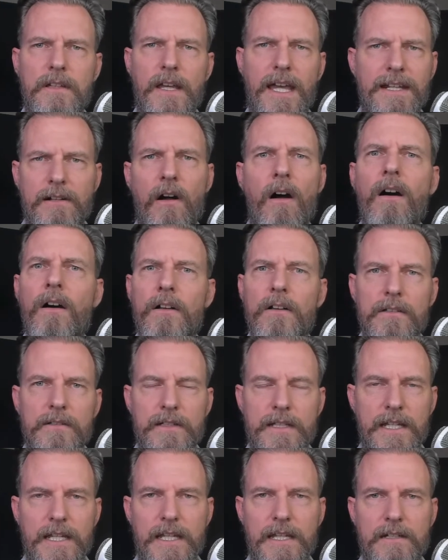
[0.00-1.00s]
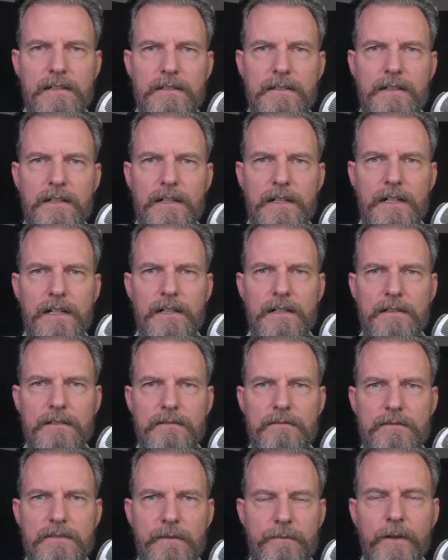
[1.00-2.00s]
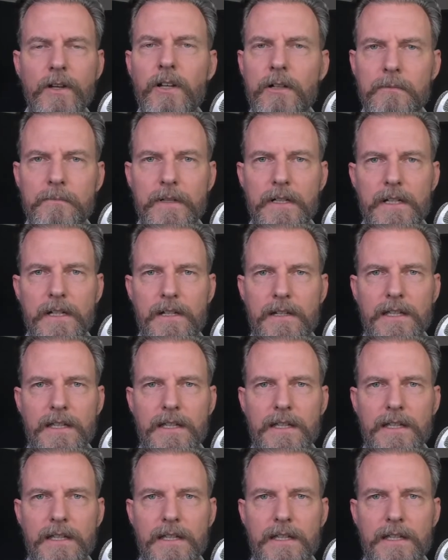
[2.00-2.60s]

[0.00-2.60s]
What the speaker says: at all in the film,